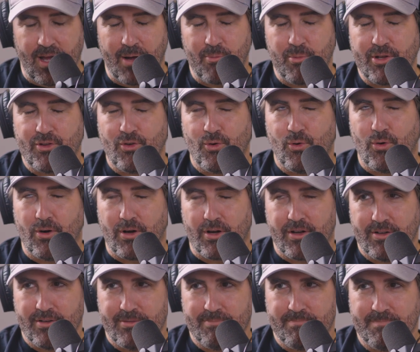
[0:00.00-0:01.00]
Can we talk
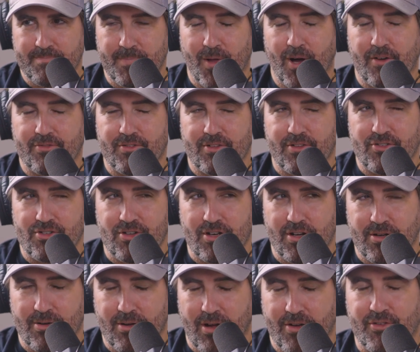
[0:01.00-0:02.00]
after the
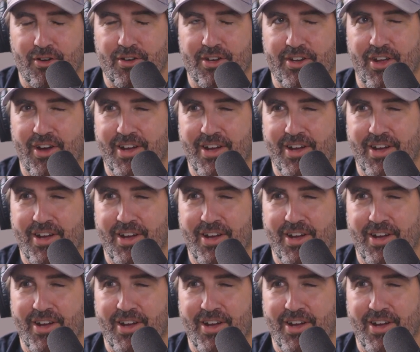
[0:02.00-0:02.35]
show? I've got an